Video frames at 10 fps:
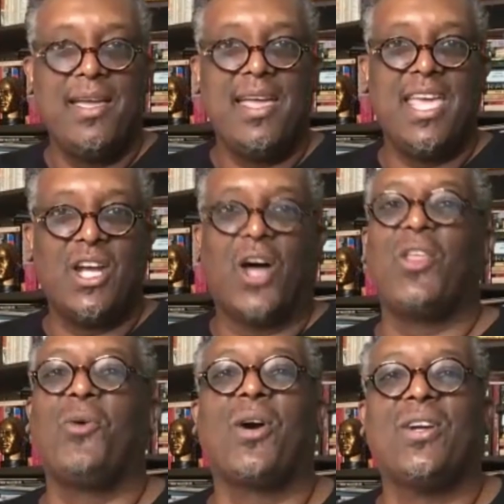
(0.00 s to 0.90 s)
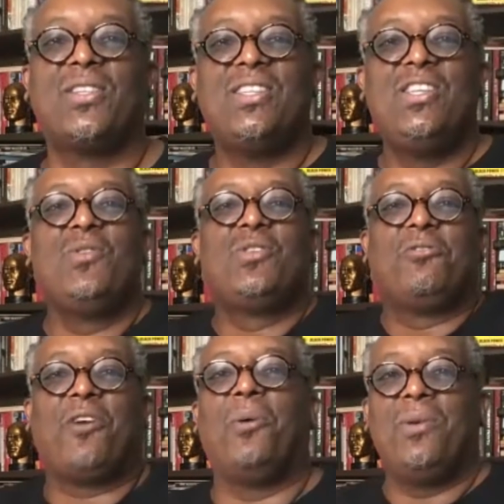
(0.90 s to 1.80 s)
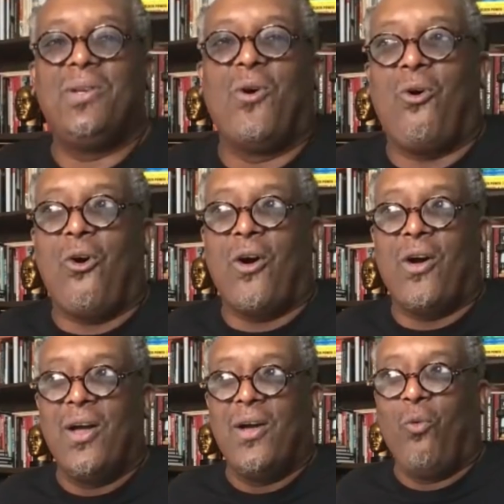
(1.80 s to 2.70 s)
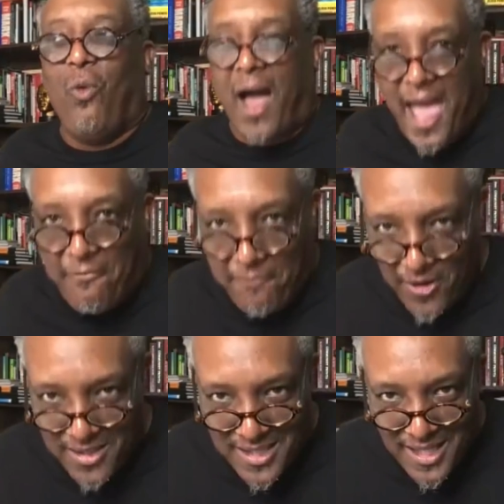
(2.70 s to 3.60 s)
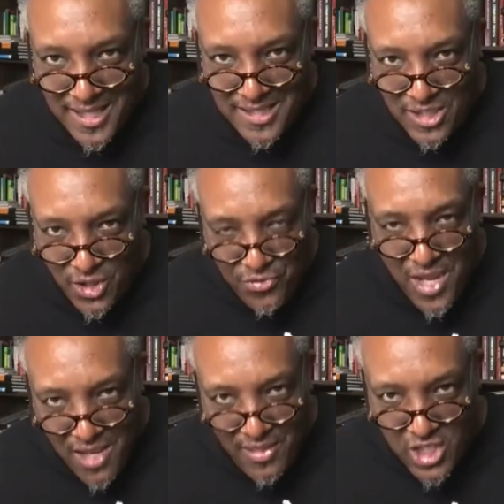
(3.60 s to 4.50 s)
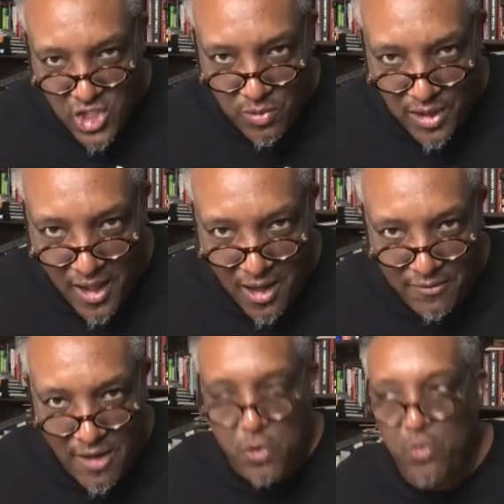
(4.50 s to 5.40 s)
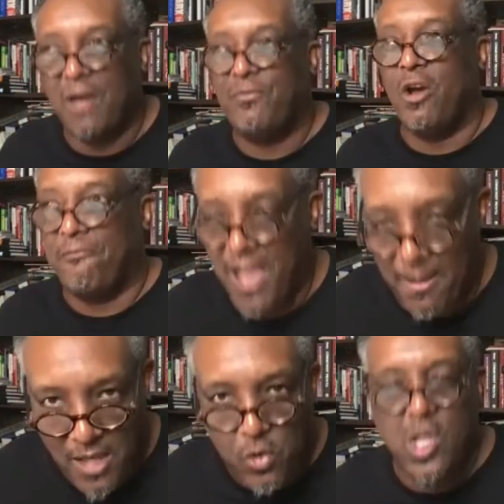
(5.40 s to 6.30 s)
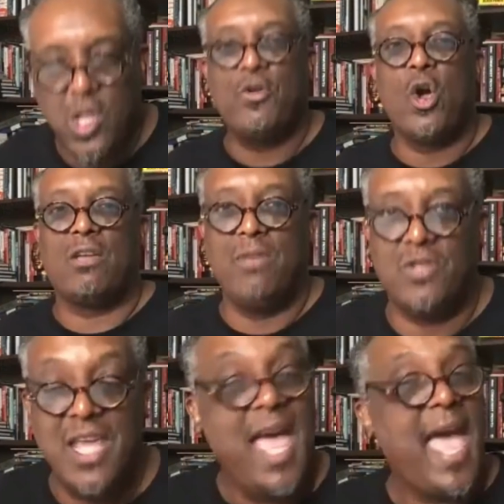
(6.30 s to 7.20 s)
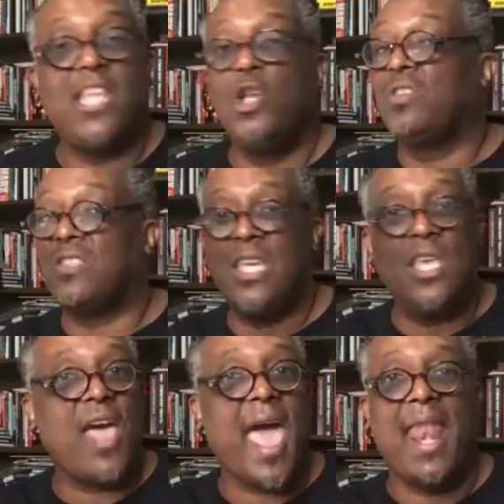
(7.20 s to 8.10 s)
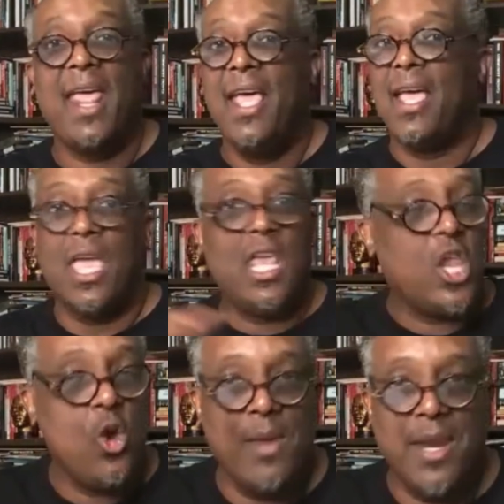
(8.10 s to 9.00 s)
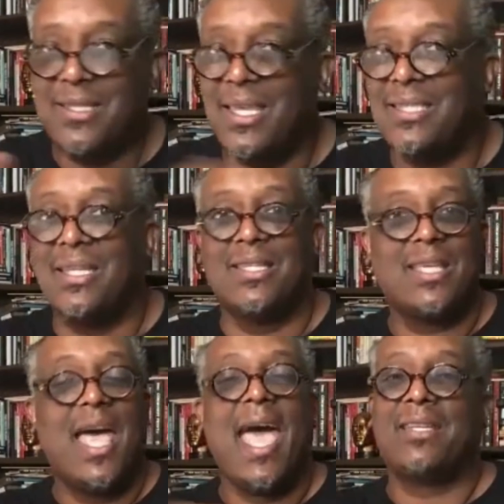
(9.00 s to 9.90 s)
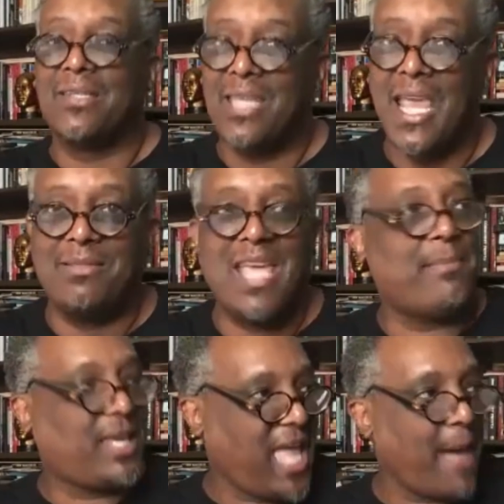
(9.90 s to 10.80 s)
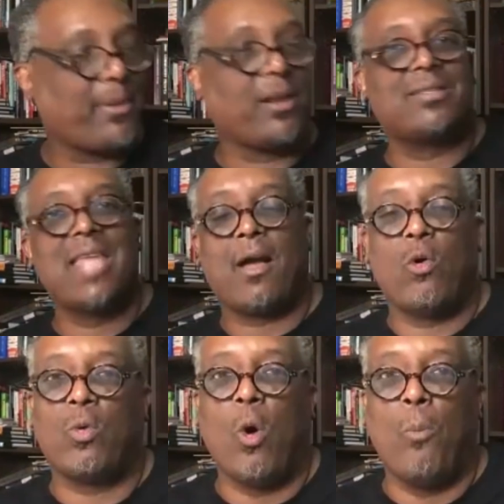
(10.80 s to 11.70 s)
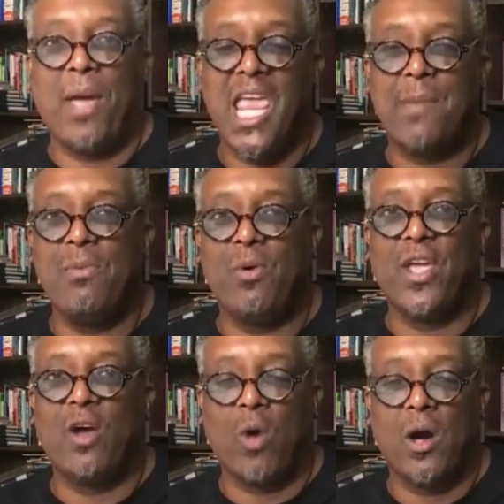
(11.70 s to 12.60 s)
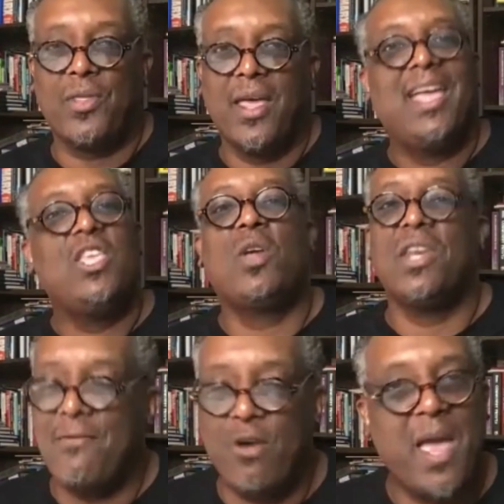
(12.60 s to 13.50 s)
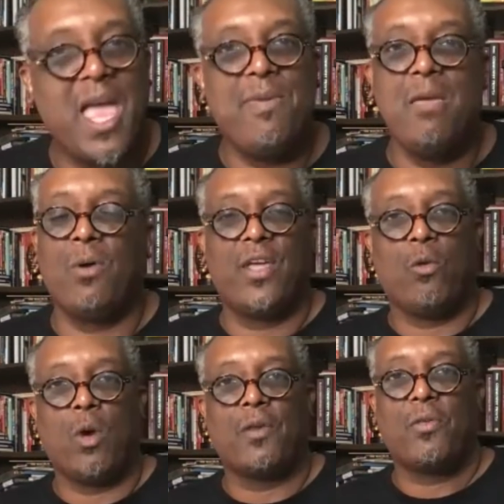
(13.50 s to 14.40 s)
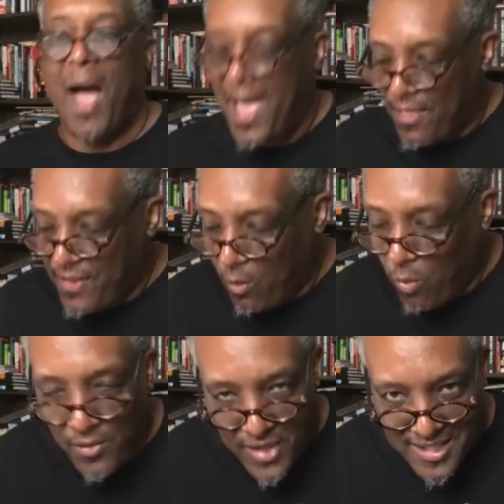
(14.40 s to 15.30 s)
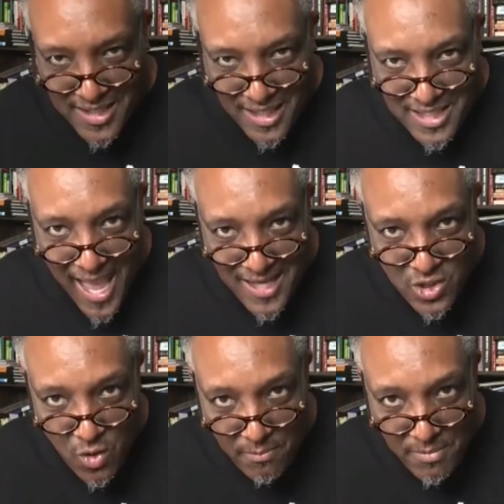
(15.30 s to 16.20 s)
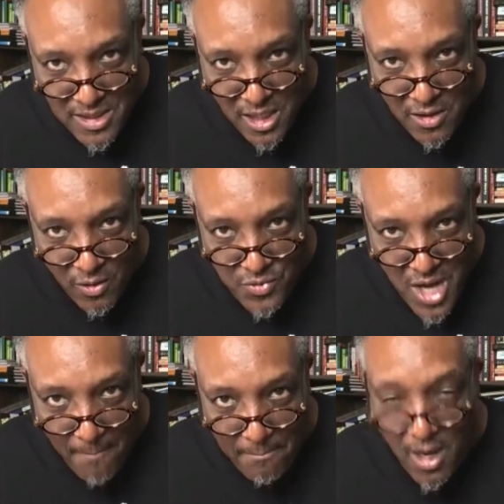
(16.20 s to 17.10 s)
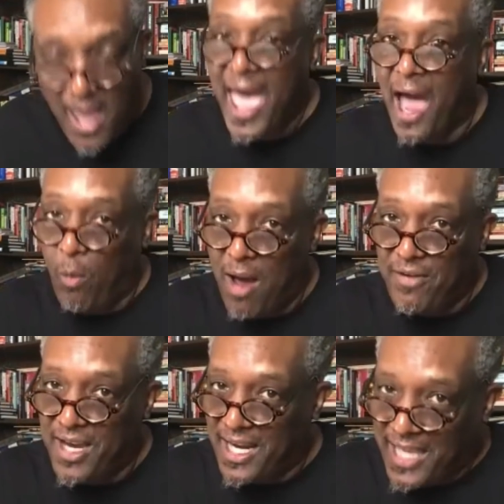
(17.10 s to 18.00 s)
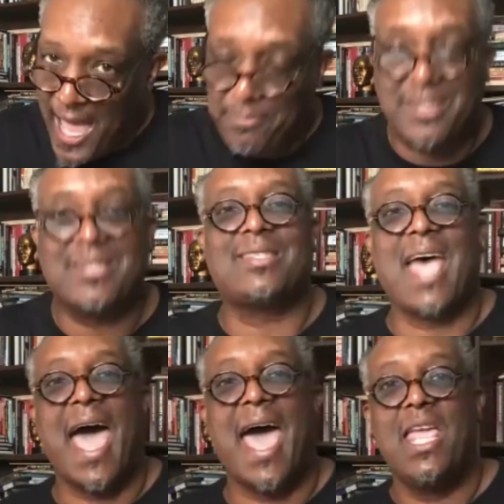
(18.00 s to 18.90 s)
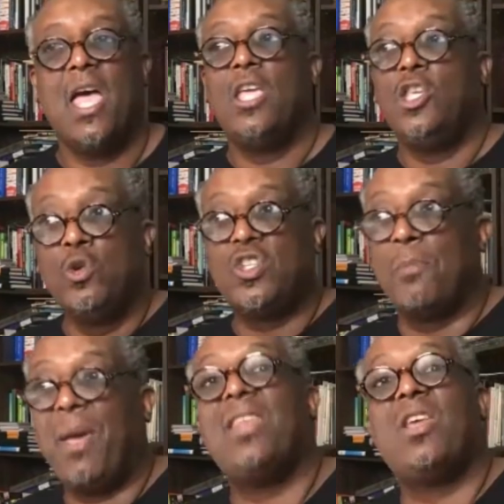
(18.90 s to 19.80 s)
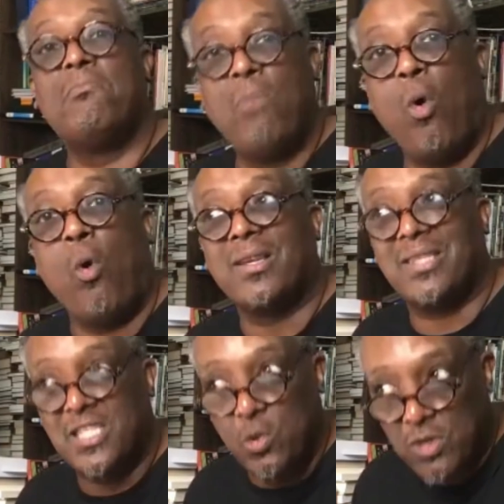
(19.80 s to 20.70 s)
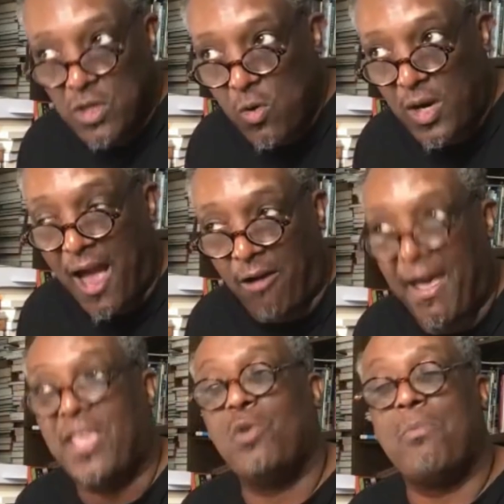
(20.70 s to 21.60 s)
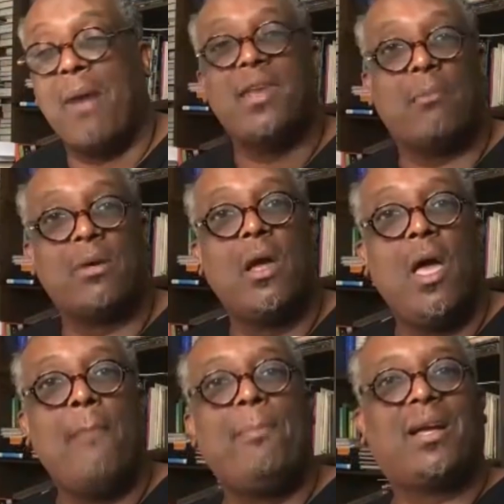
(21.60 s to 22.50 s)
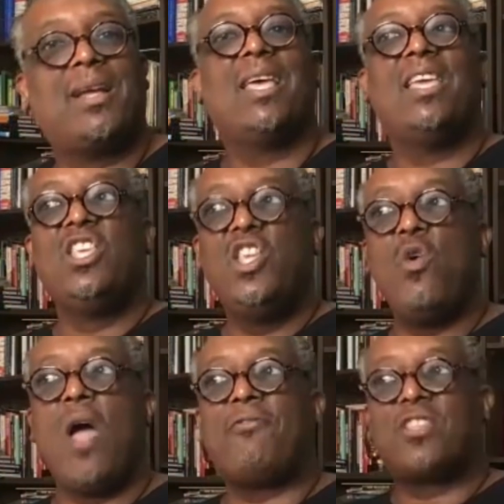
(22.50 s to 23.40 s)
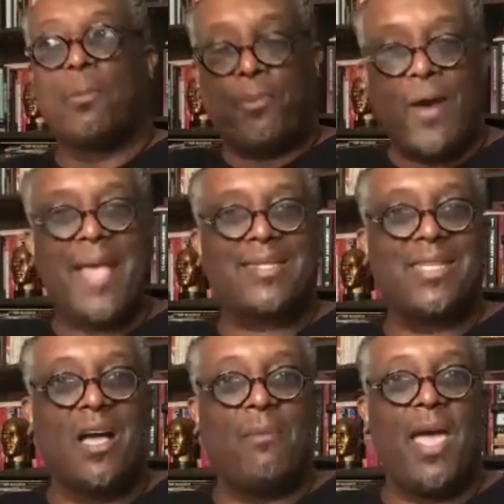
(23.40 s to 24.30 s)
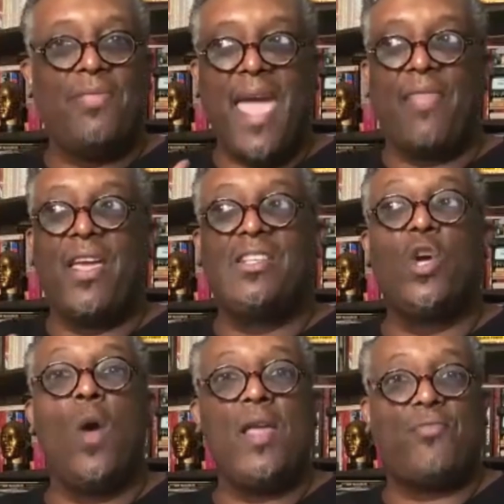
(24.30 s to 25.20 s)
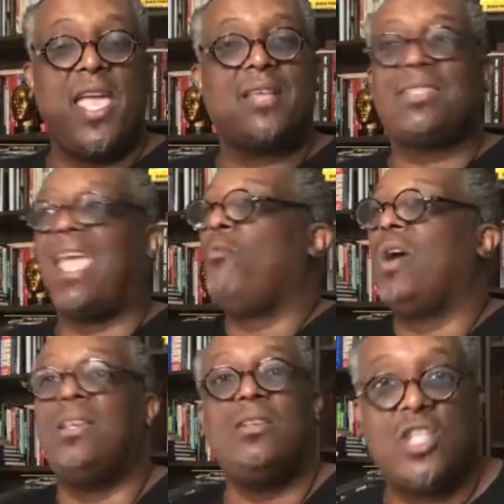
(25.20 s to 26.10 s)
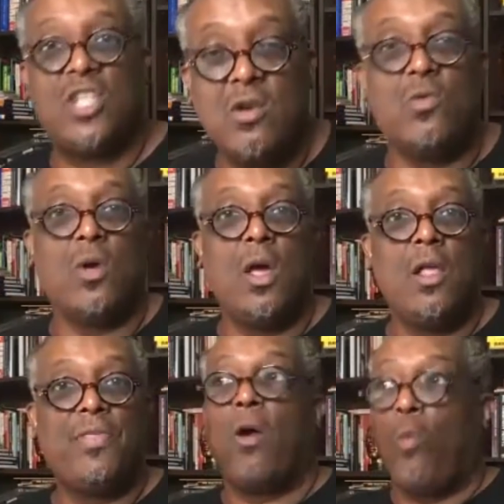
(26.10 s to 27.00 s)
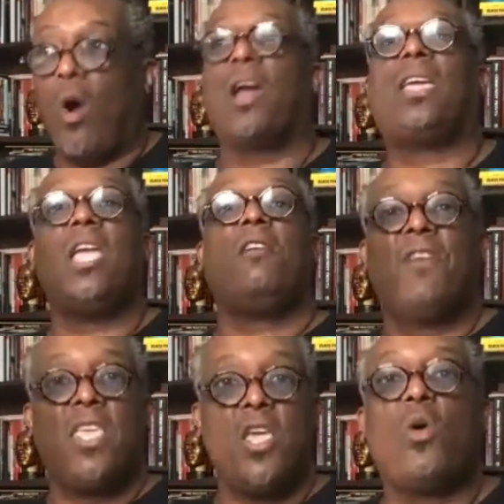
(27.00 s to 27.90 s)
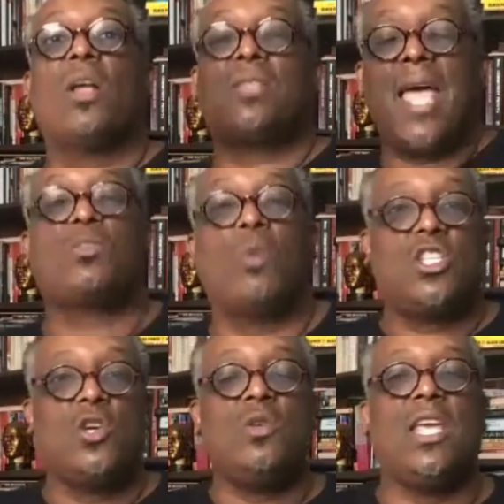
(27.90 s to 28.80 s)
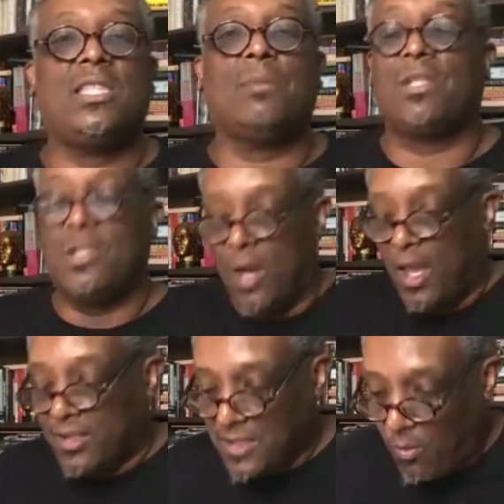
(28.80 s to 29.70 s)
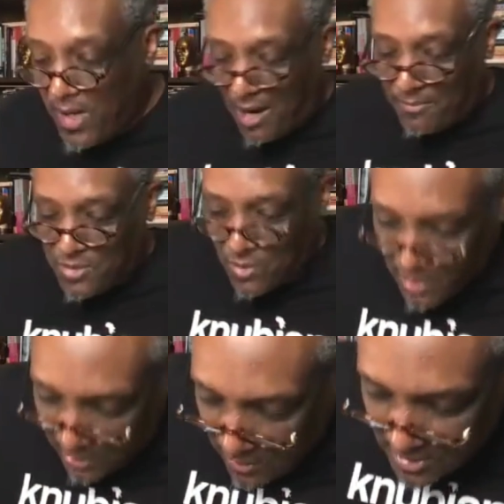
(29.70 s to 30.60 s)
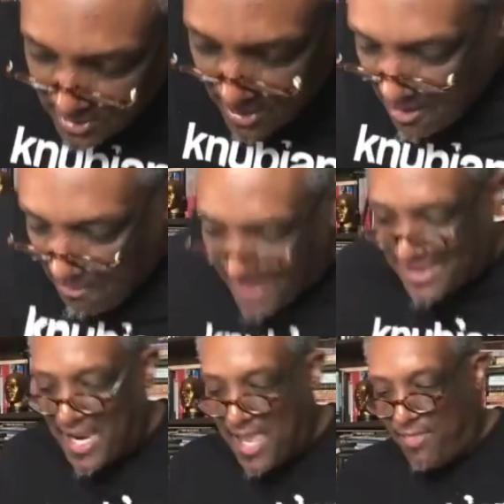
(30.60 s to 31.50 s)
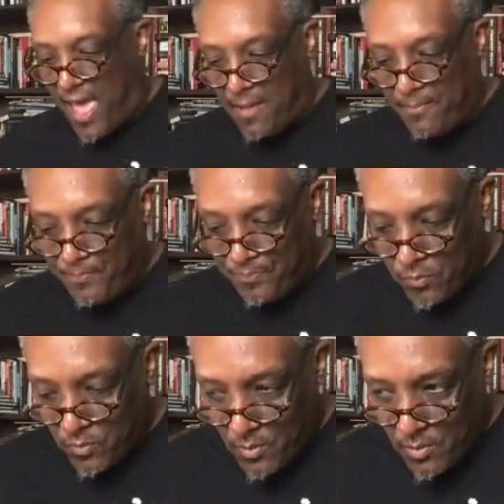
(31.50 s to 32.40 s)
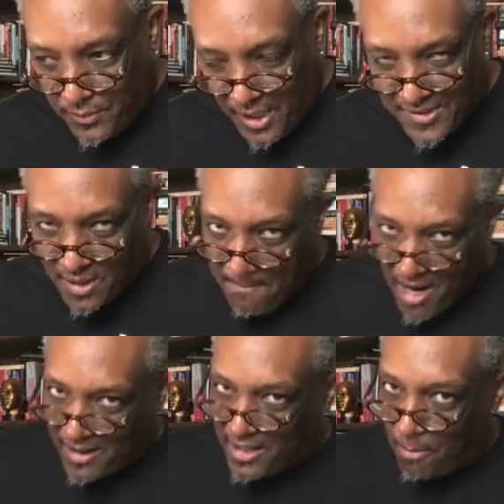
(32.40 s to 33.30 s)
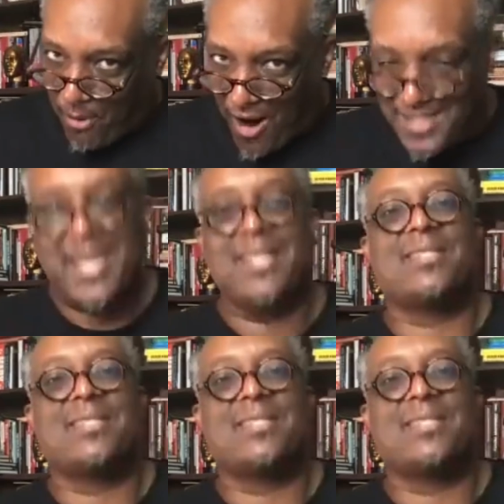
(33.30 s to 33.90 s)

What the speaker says: In other words, you devote your effort to the thing that you love. If you love your family, you love your community, and you see that in human existence. At the same time that capital is not, quote unquote, paying people their worth, you can never pay people their worth. Why? Their worth isn't attached to a material number. However, in a capitalist society, you should pay them more since you do count value by number, because you have suppressed them and now they're doing things they wouldn't do. They're working for you because that's what you need them to do. So we come to a conclusion by saying that this American apartheid